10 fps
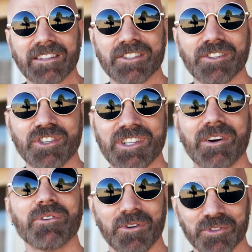like the Star
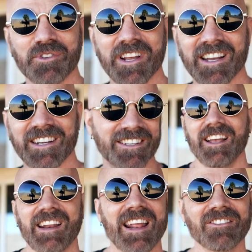Shower Ultra 9.
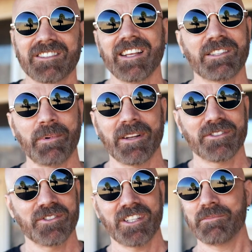And I don't take
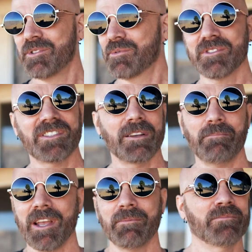sponsorships. You won't see a
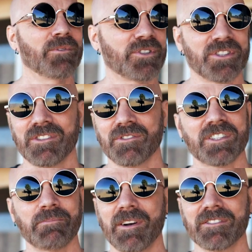paid promotion or a
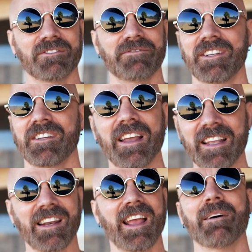sponsored video. It ain't
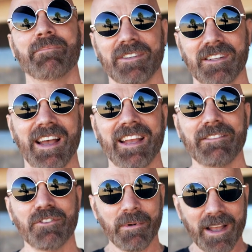gonna happen. I
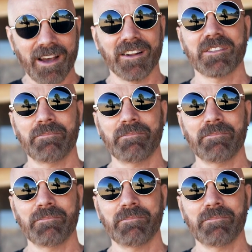give you my honest